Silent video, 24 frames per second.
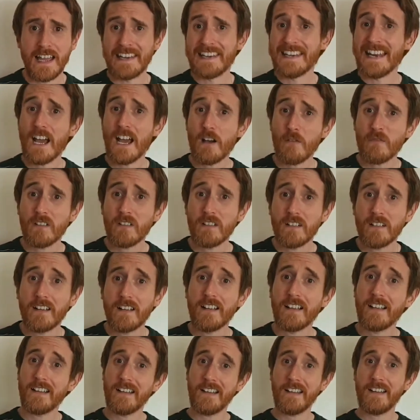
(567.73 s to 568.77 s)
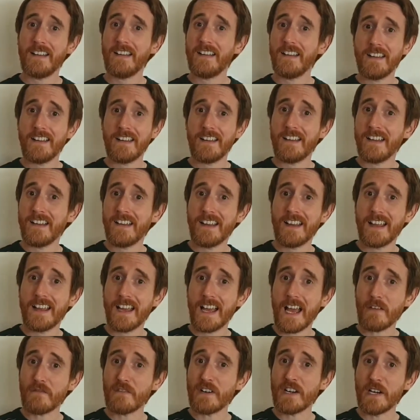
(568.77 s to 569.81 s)
And now,
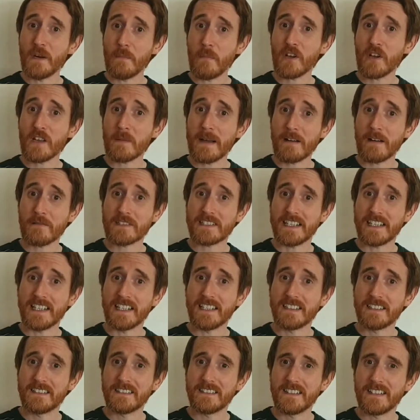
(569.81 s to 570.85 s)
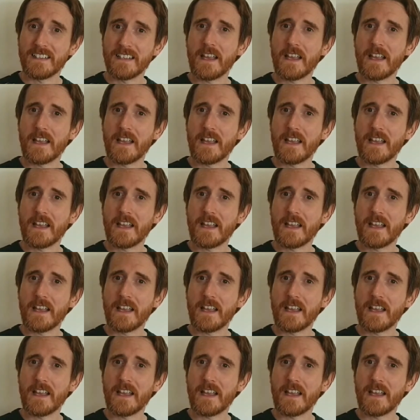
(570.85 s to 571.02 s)
I've written a book about it.